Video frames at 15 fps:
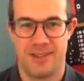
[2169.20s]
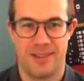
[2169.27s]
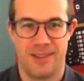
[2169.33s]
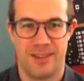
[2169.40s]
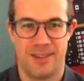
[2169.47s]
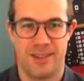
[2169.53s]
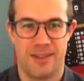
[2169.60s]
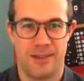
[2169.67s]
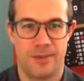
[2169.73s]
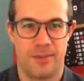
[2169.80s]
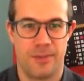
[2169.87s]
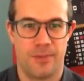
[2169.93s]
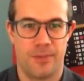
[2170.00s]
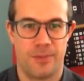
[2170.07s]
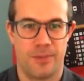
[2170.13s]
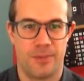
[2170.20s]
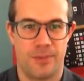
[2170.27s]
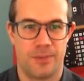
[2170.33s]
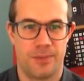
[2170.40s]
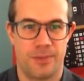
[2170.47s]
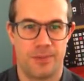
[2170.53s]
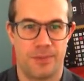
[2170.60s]

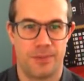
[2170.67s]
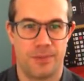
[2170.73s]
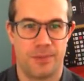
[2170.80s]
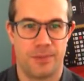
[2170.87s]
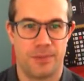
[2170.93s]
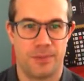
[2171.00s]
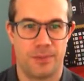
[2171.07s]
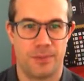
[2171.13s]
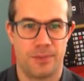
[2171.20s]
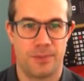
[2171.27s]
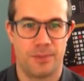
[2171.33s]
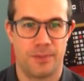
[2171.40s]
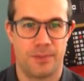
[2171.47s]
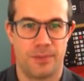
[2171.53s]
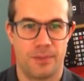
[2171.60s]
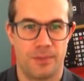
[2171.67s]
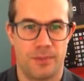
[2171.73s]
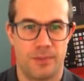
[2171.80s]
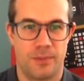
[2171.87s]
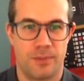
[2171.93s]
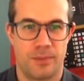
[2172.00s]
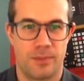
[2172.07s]

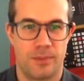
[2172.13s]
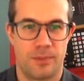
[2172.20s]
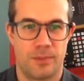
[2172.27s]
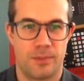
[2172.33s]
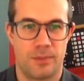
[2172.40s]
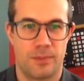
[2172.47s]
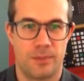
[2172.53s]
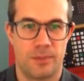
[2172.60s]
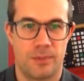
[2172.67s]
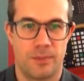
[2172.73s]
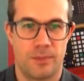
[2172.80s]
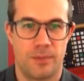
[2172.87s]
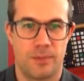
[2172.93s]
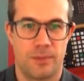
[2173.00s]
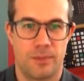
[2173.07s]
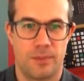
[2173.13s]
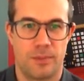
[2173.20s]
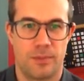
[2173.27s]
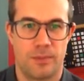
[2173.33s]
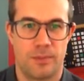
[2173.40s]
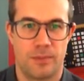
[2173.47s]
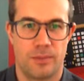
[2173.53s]

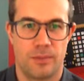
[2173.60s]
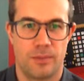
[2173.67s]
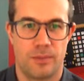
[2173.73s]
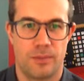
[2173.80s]
The person shown says nothing.